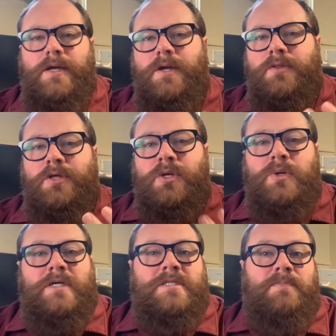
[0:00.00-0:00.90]
The
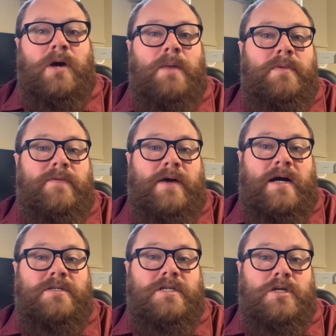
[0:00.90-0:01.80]
U.S. Department of
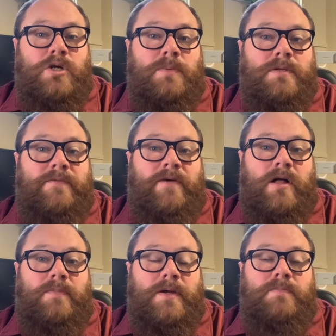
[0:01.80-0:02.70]
Housing and Urban
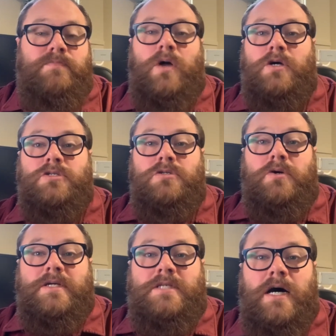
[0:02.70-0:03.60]
Development, also
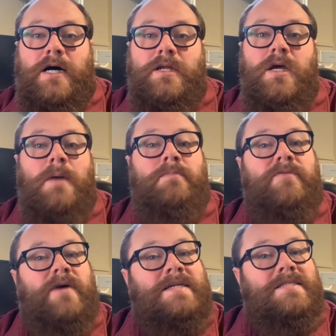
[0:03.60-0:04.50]
known as HUD,
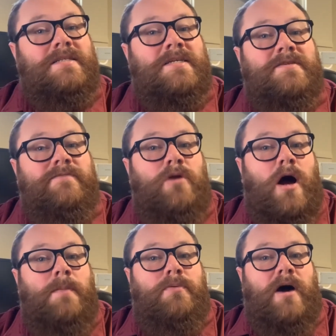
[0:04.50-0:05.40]
provides a list of
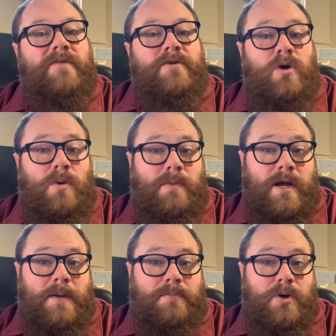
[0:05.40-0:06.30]
nonprofit home
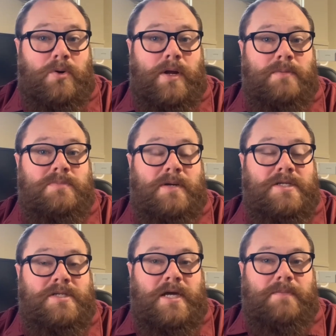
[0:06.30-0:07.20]
buying programs by
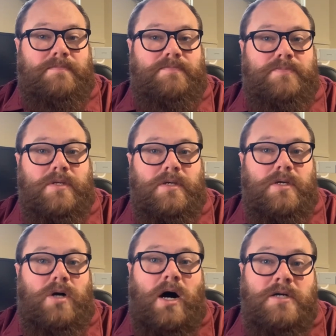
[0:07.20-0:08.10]
state.
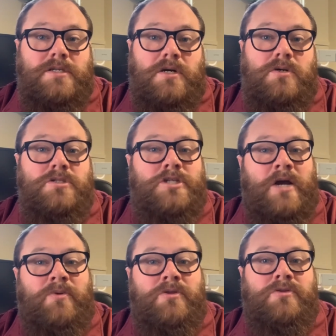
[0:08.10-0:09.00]
Also,
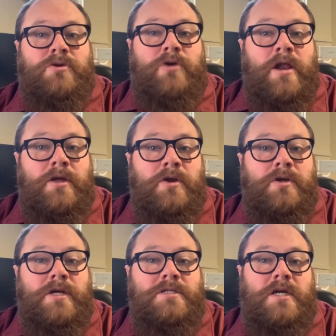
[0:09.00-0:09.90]
check with credit
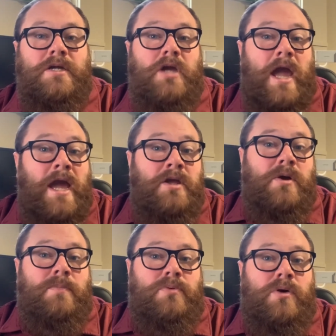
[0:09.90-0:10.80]
unions and your
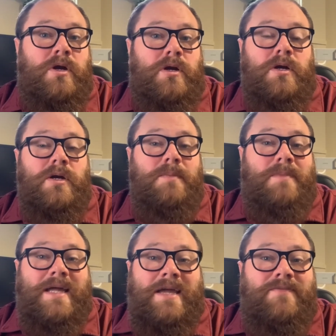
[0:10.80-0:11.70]
employer
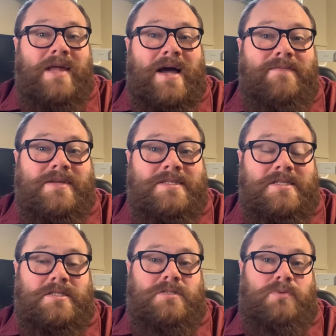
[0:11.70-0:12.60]
might even have an
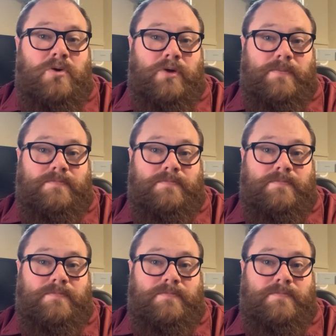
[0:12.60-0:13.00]
assistance program.